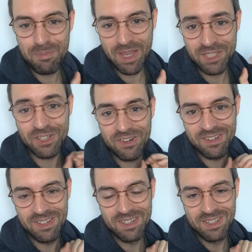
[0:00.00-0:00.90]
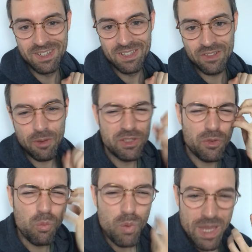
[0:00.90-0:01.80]
picture. So I would just
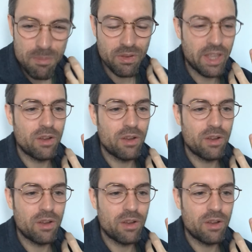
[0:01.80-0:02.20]
weep